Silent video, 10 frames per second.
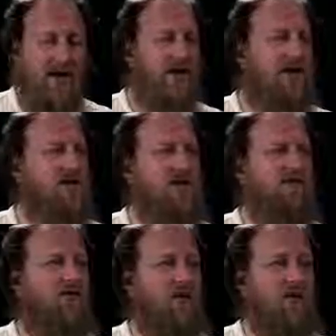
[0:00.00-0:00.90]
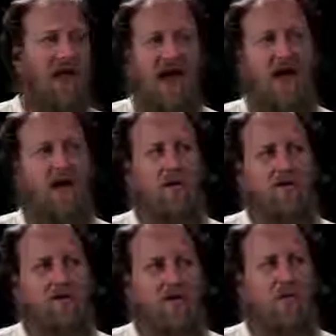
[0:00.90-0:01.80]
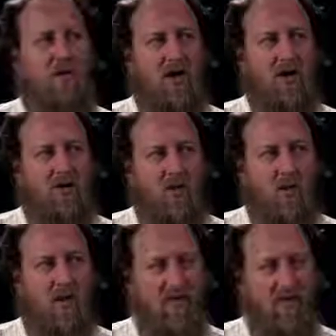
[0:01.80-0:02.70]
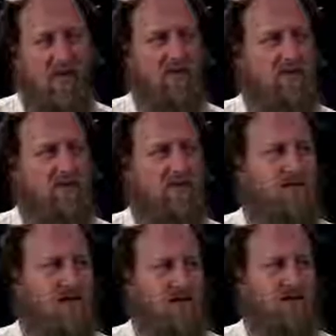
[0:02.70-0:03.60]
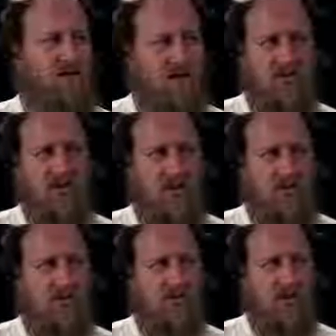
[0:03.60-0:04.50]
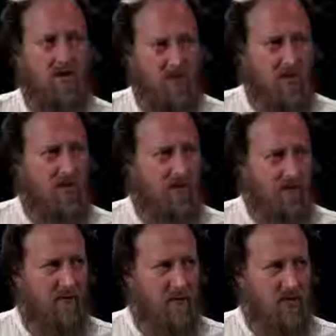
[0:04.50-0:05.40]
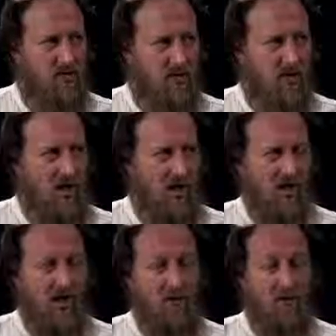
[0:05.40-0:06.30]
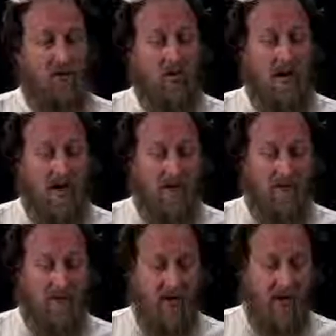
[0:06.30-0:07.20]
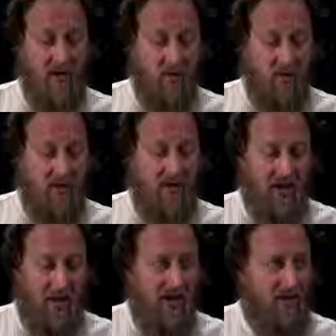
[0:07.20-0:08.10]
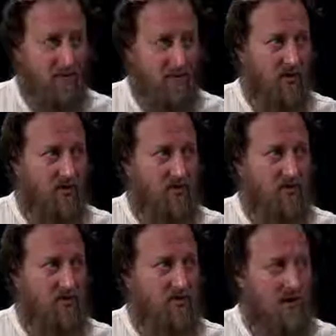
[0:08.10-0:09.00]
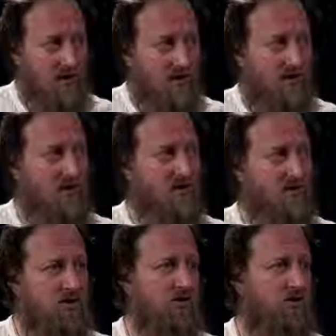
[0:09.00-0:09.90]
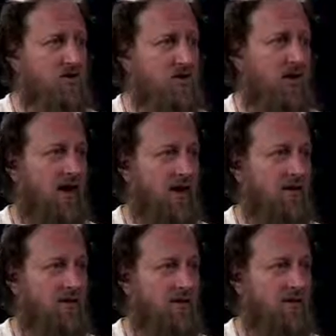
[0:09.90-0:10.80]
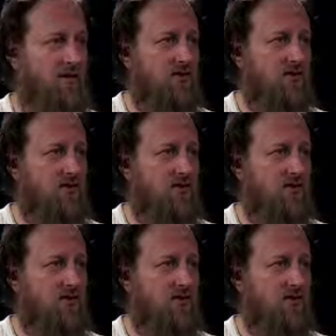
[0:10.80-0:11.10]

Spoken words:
inconceivable how someone 1,400 years ago could have known the information, who could have put in that book information that was so accurate.